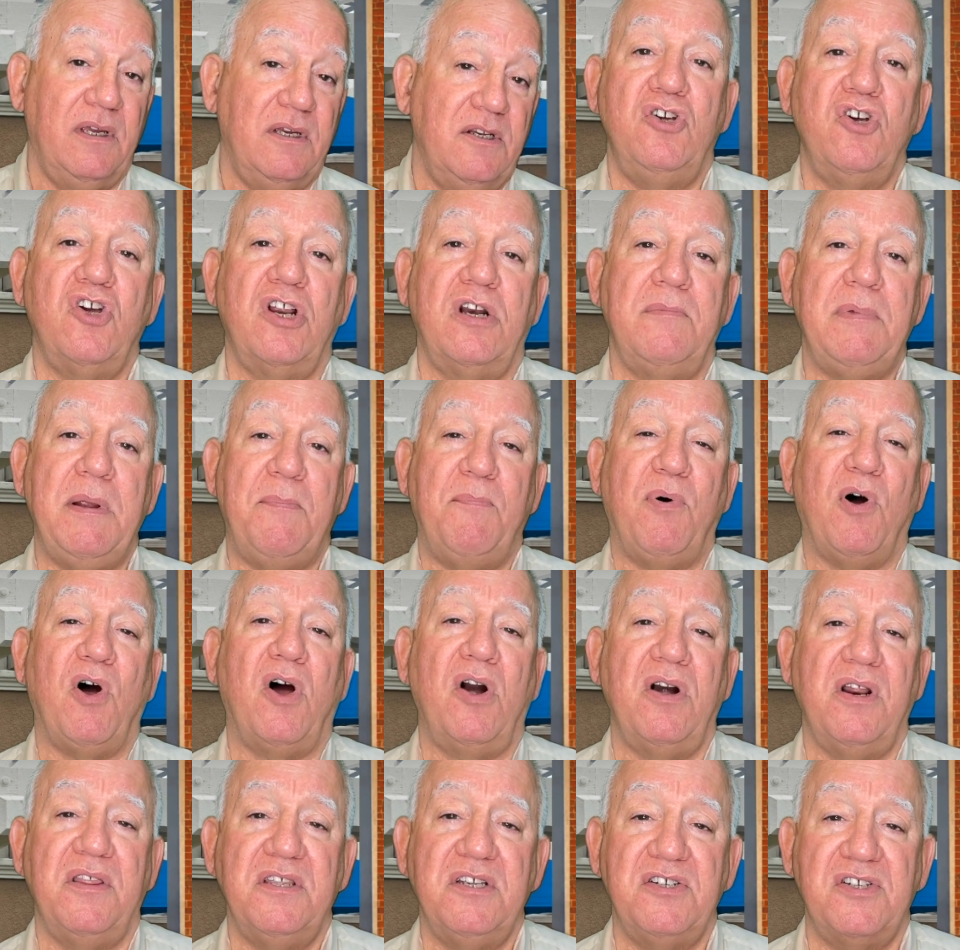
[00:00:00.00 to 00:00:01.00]
You're going to be
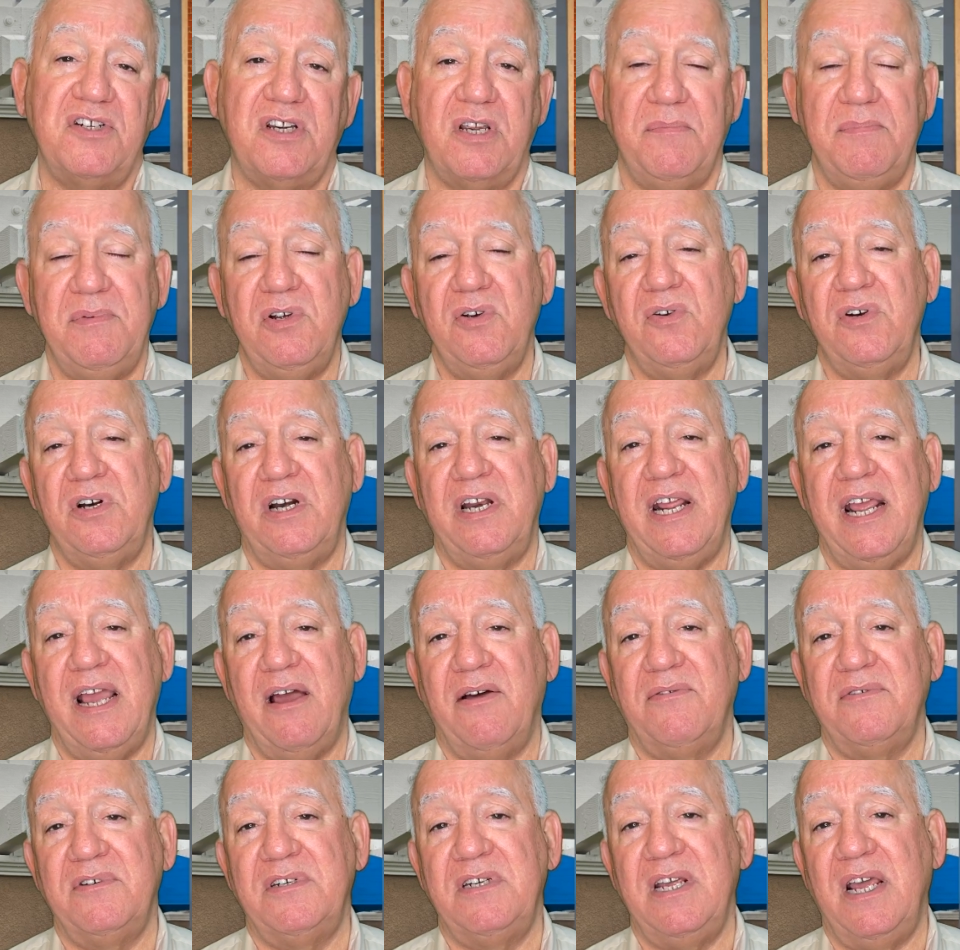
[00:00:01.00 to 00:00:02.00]
part of this community
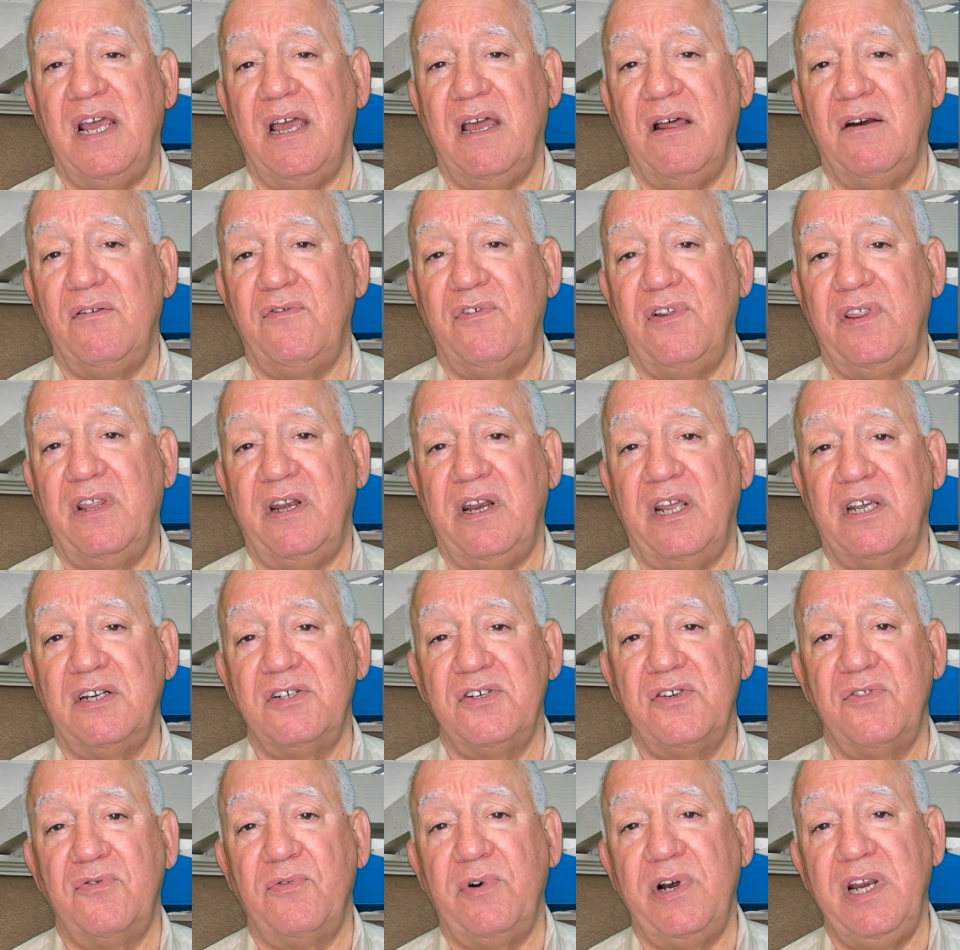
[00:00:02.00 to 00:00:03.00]
out in town for the
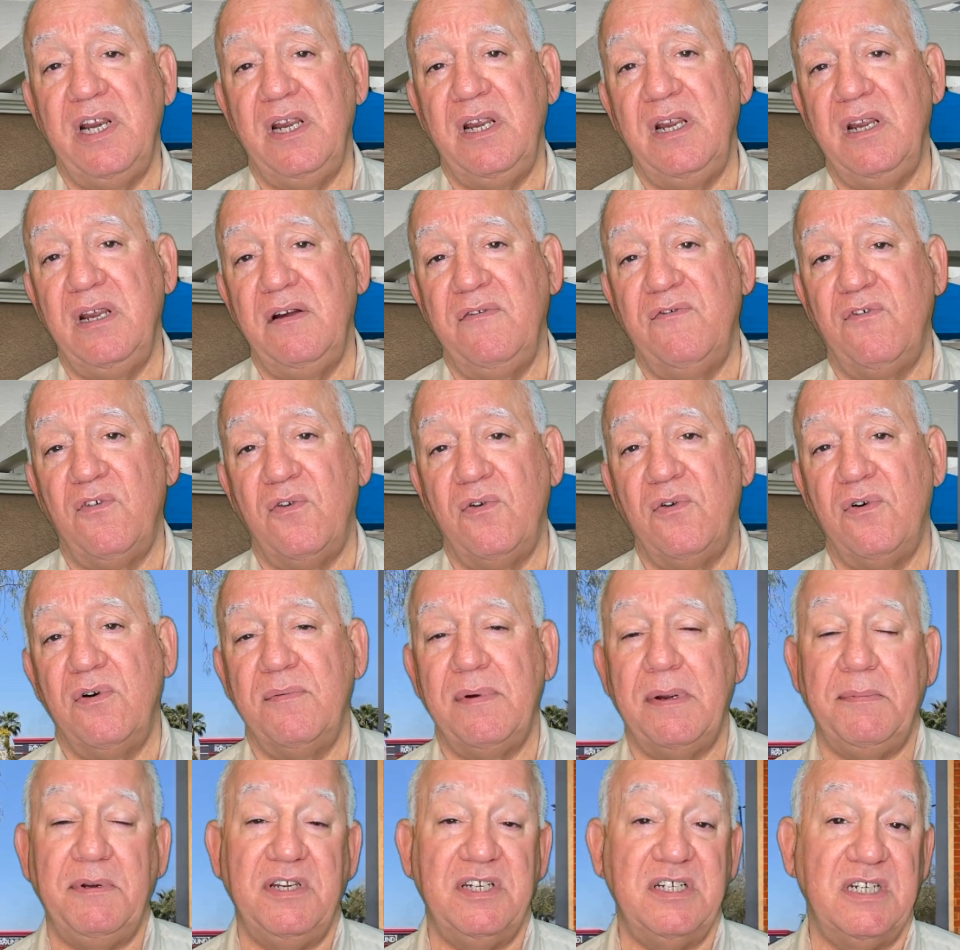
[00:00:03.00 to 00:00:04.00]
next 3, 4,
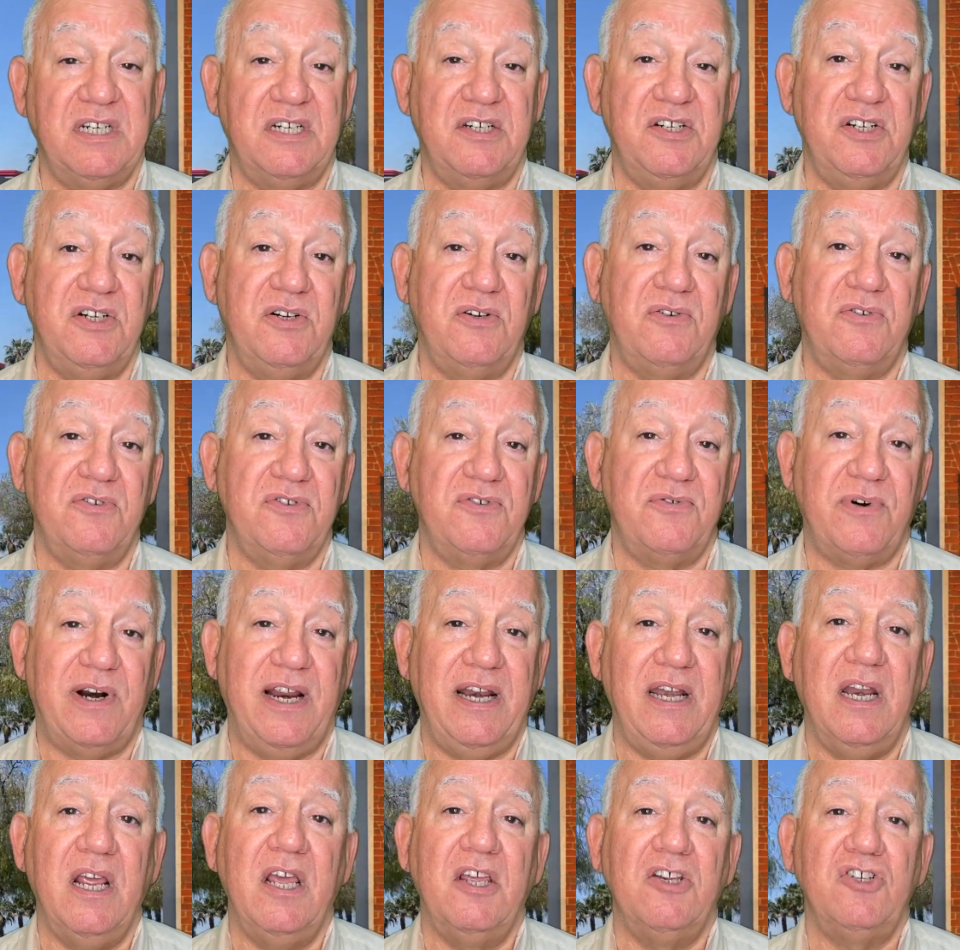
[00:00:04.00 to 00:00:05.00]
maybe 6 years, right?